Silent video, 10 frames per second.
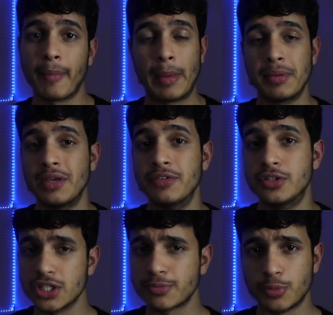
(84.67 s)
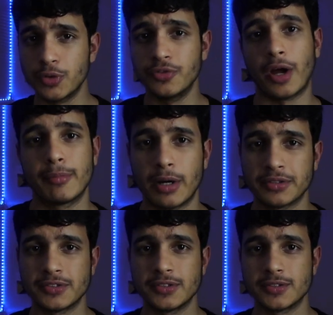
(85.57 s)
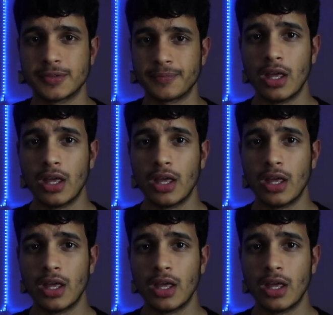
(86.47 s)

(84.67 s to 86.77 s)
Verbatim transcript: that maybe even disprove the hypothesis.